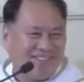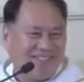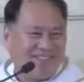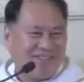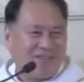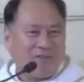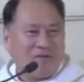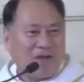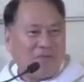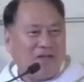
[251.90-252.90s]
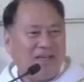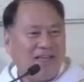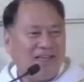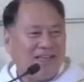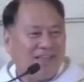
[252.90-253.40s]
So at the very
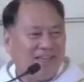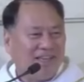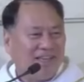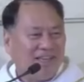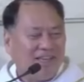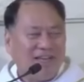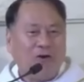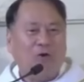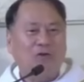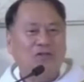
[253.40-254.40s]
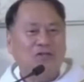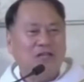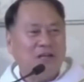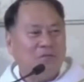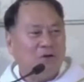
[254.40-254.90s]
beginning, he
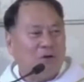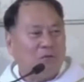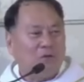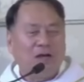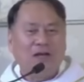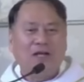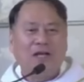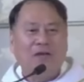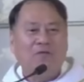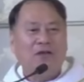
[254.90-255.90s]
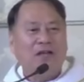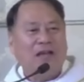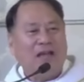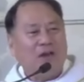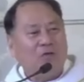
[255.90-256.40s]
conceived of giving
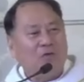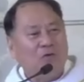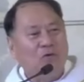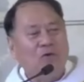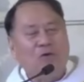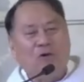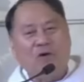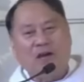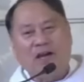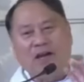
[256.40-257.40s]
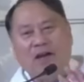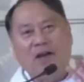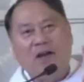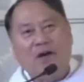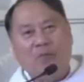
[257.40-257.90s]
a rule or a
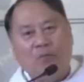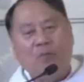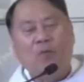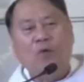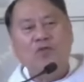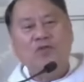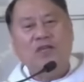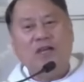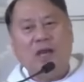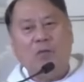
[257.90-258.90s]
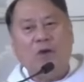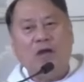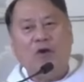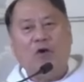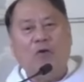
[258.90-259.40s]
proposing a
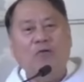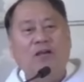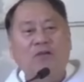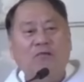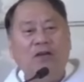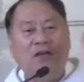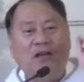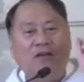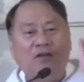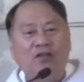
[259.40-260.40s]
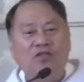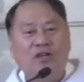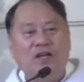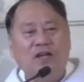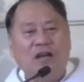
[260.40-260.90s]
way of living the
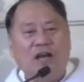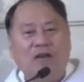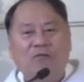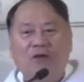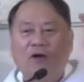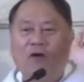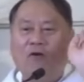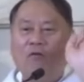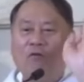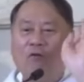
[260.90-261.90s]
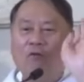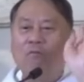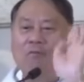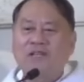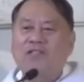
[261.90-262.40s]
Christian life
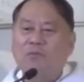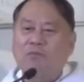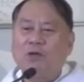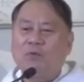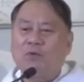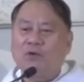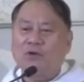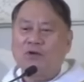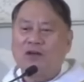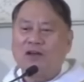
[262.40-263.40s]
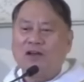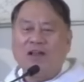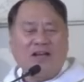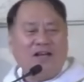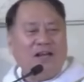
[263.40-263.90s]
for busy people
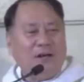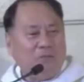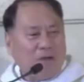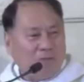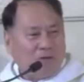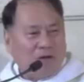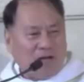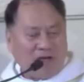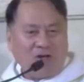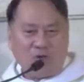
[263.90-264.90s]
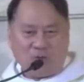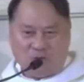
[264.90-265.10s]
like lay people like you.